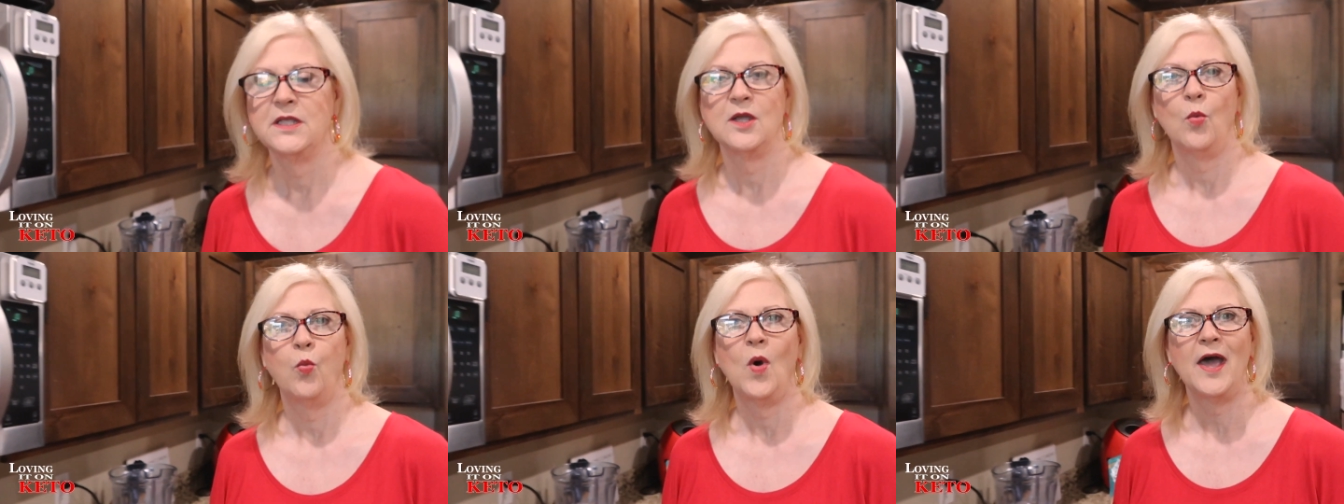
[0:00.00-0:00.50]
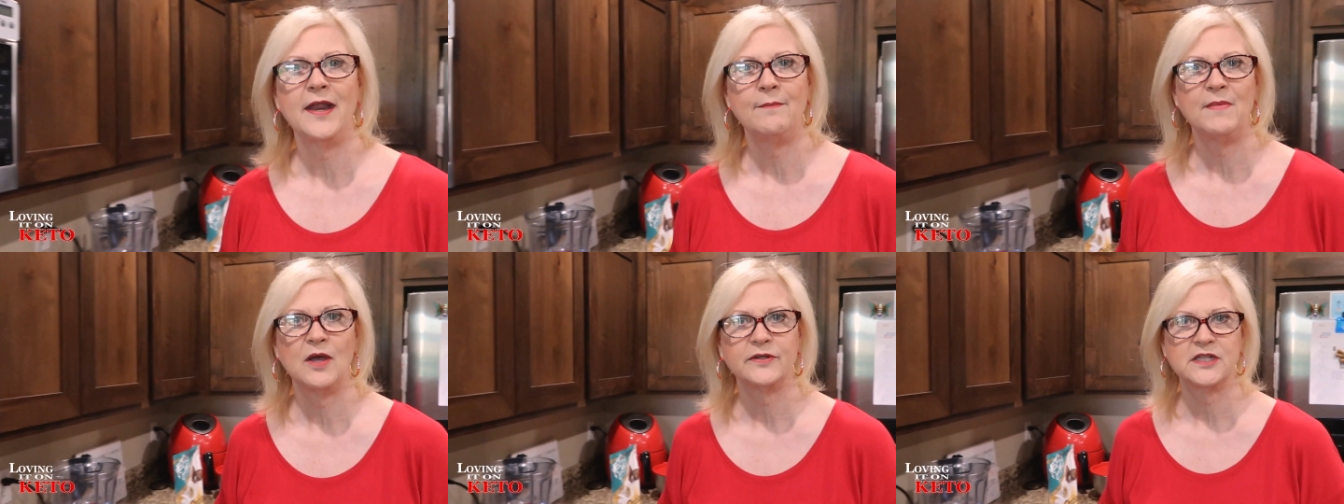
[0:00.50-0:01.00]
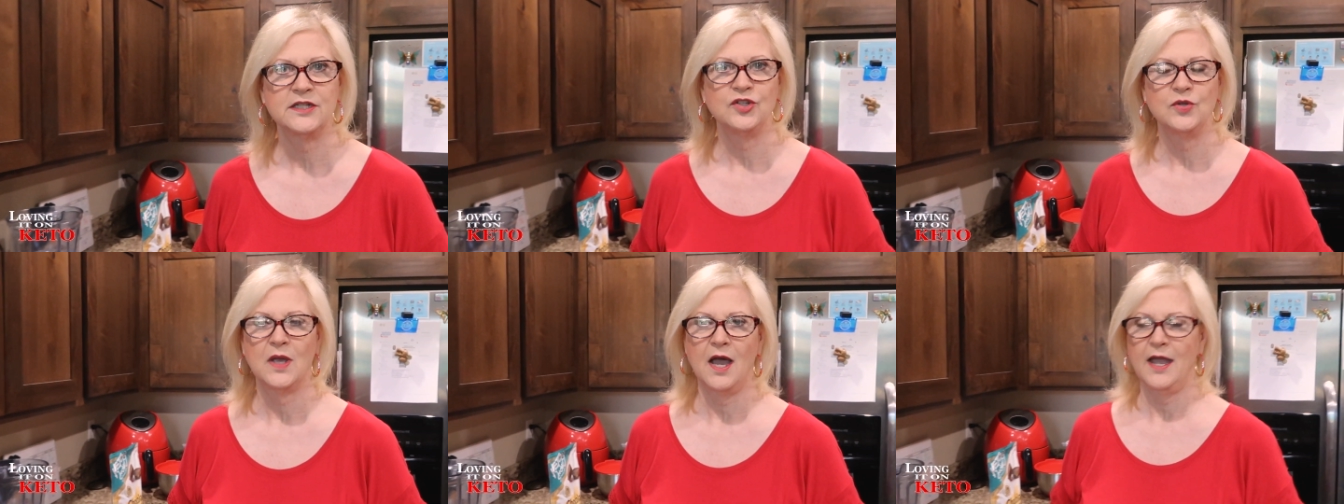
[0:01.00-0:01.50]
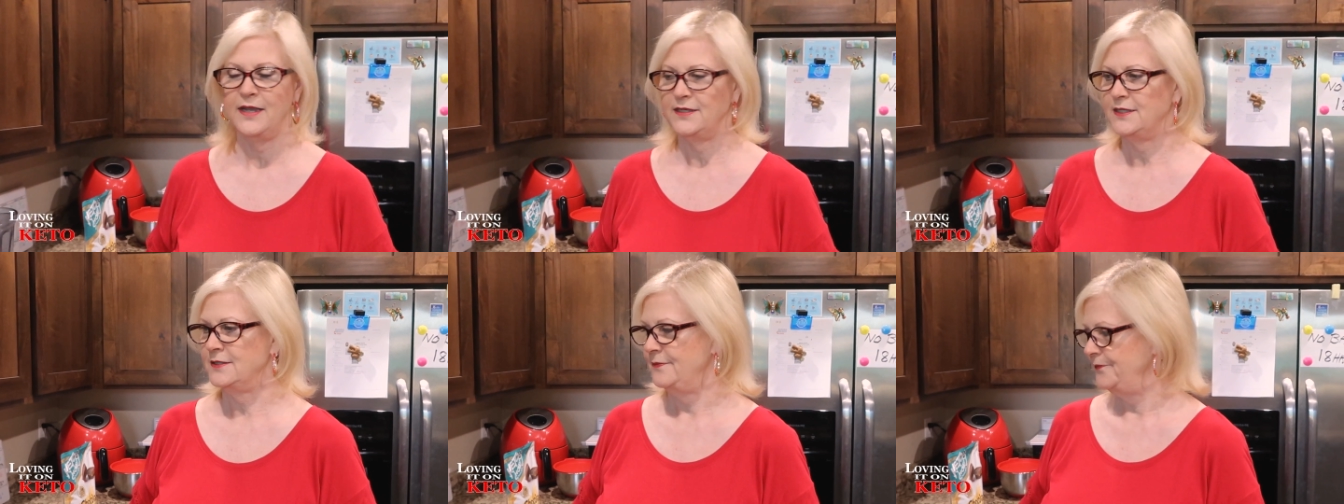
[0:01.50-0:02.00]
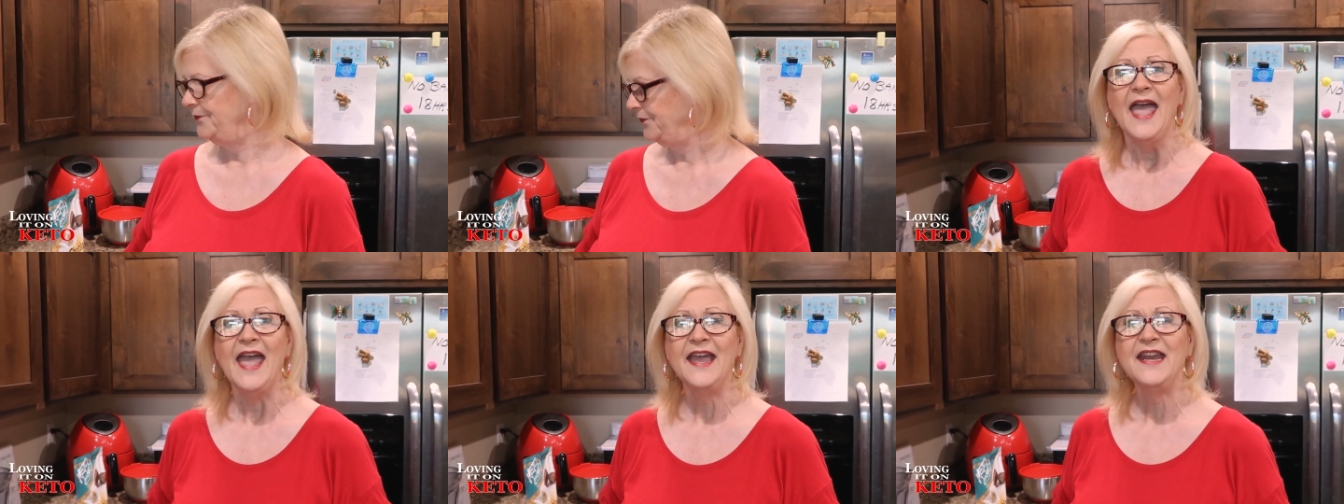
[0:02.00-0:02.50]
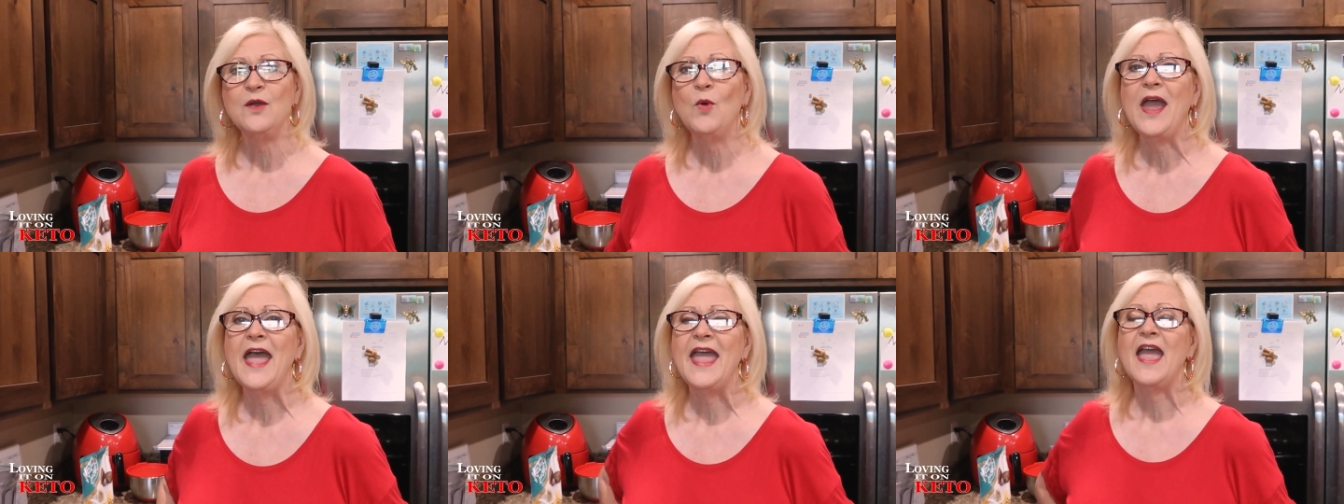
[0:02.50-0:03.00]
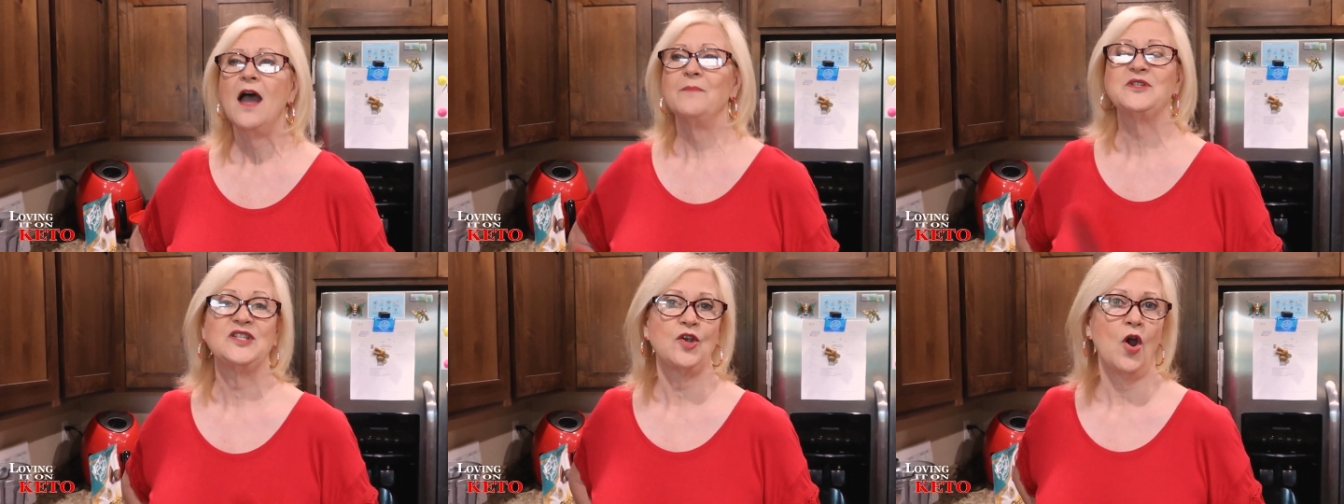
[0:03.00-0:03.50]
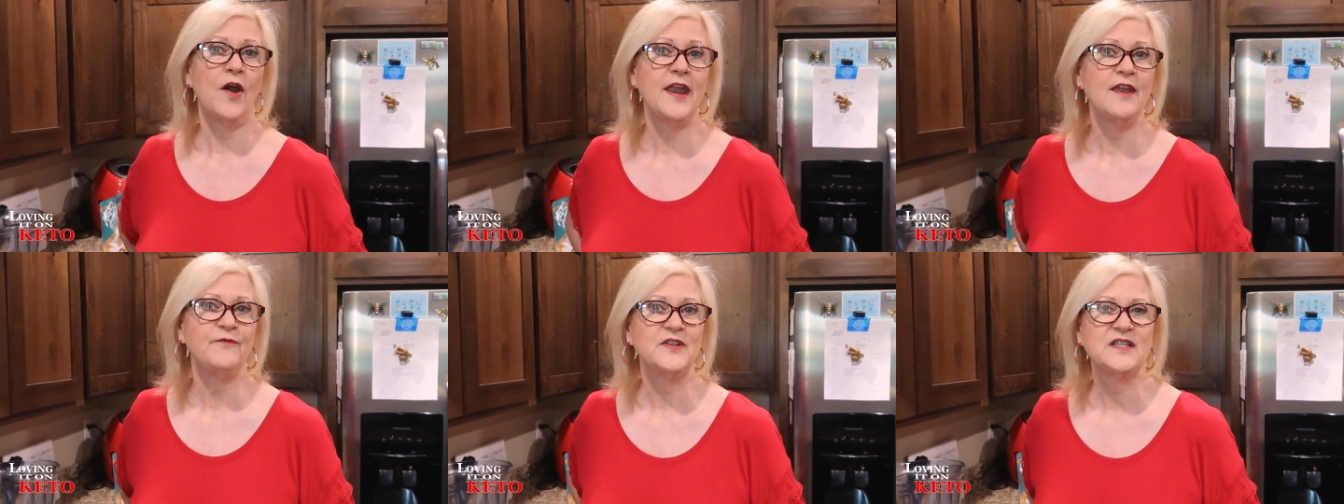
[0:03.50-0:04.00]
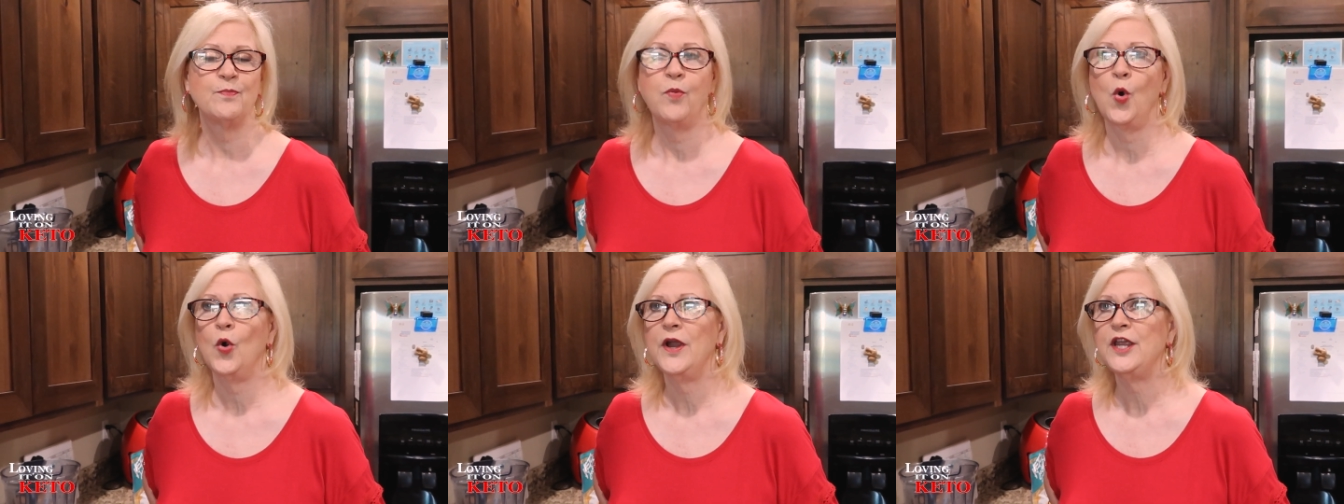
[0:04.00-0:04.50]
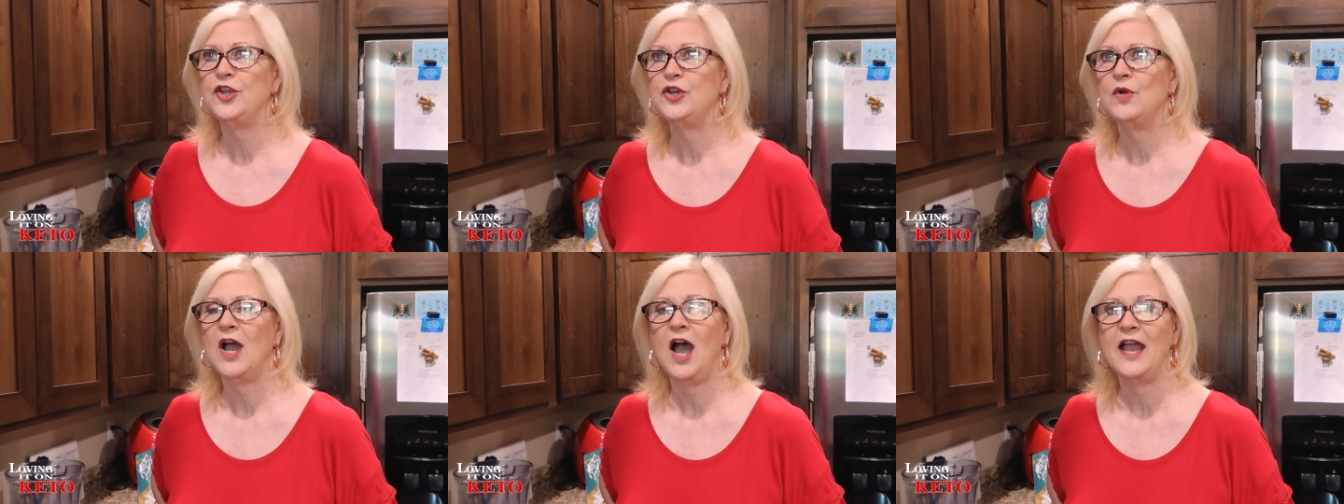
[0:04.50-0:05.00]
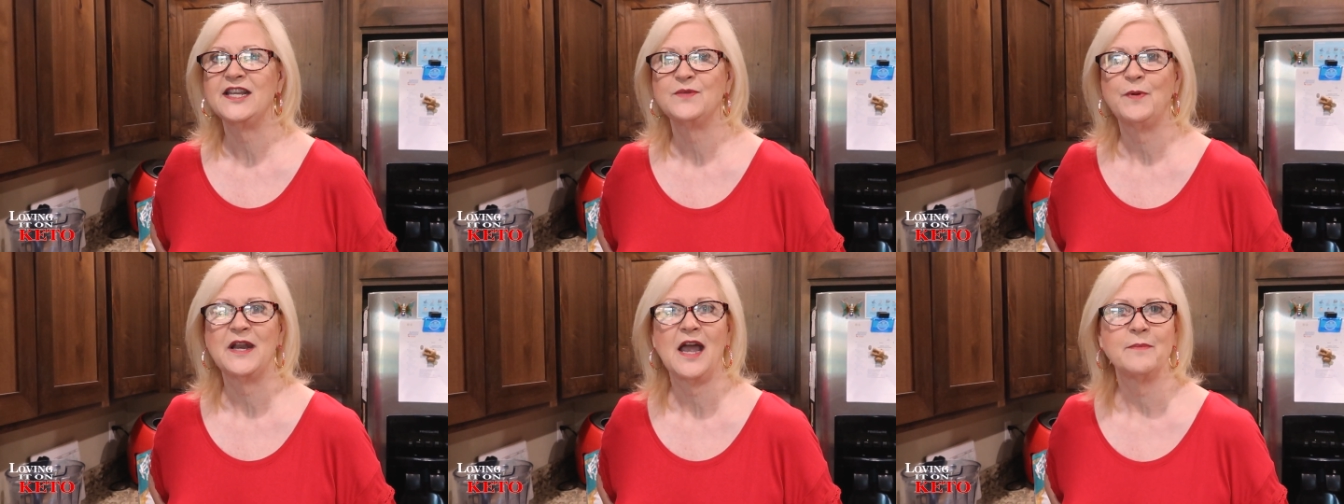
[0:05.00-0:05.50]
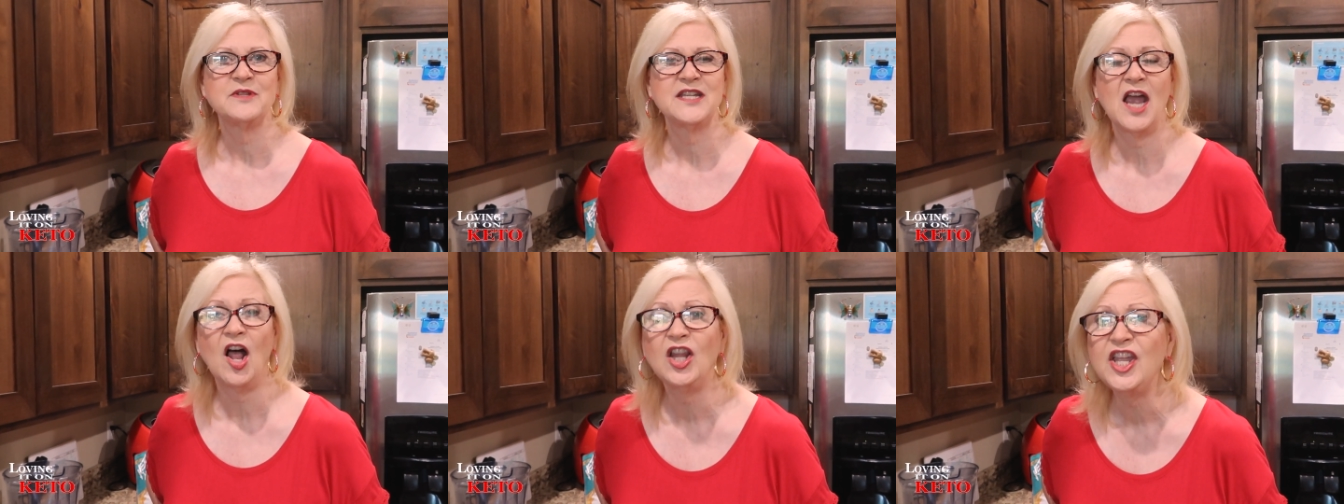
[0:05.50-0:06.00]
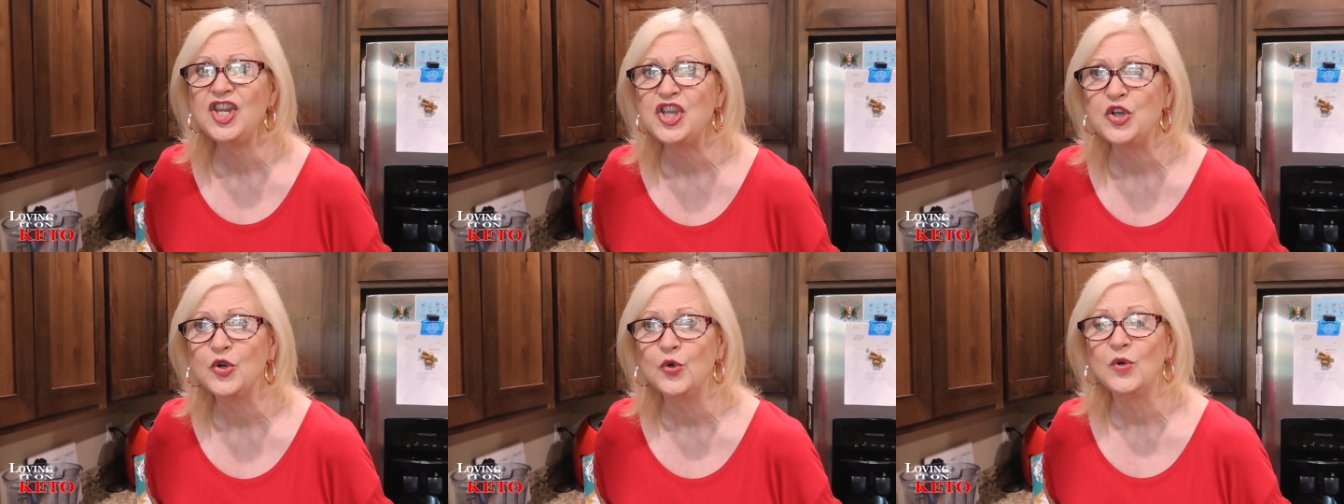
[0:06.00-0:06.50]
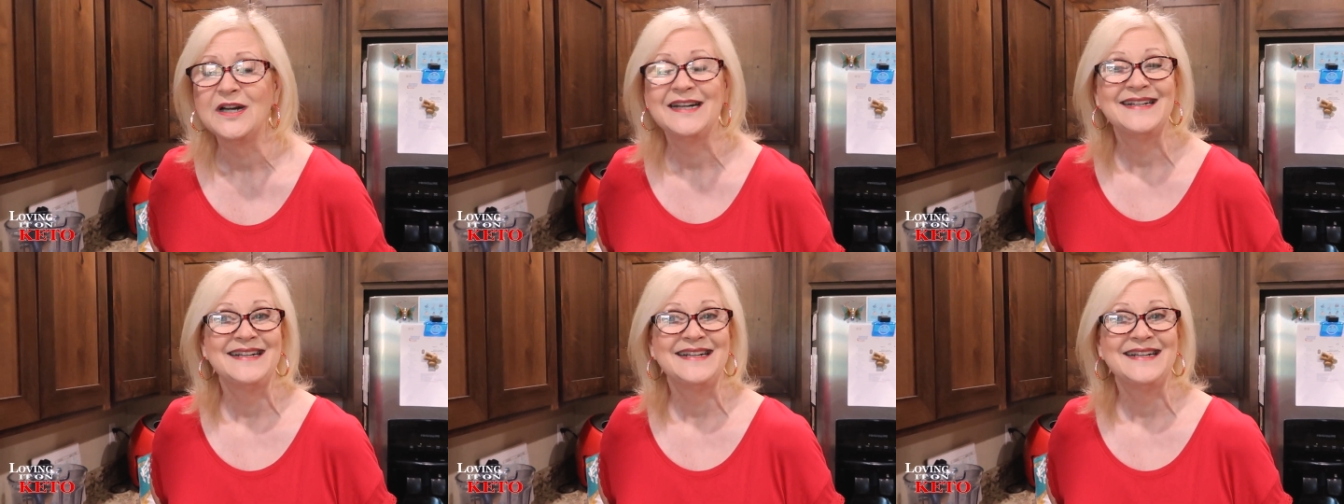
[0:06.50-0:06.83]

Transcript: You want it melted, you guys. Anyway, I'm sorry if it's boring, you guys, but I'm telling you,